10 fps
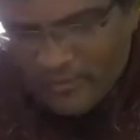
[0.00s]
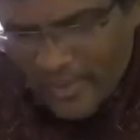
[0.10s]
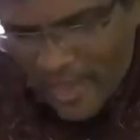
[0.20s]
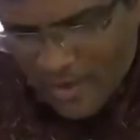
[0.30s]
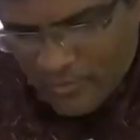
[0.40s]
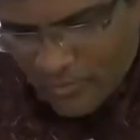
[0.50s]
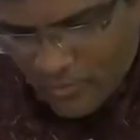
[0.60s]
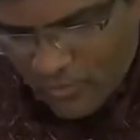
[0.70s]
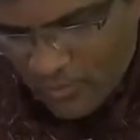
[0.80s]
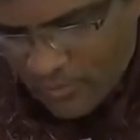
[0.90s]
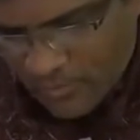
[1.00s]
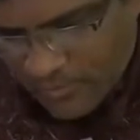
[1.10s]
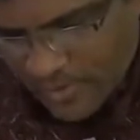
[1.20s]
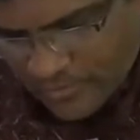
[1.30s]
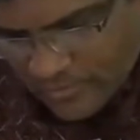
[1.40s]
we have to
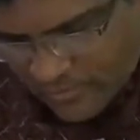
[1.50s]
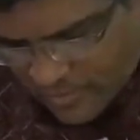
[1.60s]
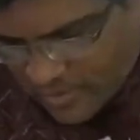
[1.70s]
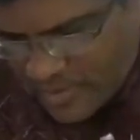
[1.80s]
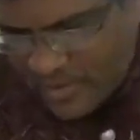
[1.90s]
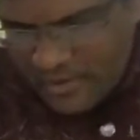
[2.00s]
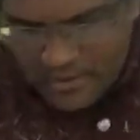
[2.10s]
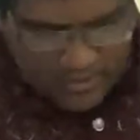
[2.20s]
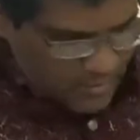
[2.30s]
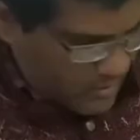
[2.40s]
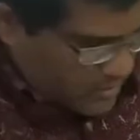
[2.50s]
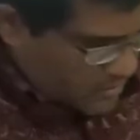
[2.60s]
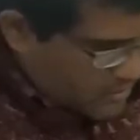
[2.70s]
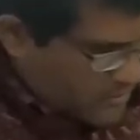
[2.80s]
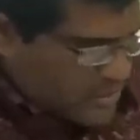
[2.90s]
mix with the
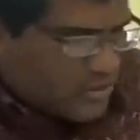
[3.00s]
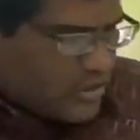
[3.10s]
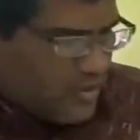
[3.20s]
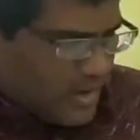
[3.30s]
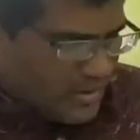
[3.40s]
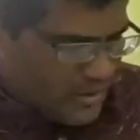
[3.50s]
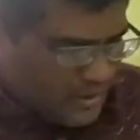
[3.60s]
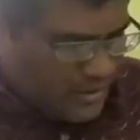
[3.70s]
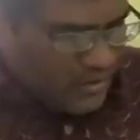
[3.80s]
distilled water.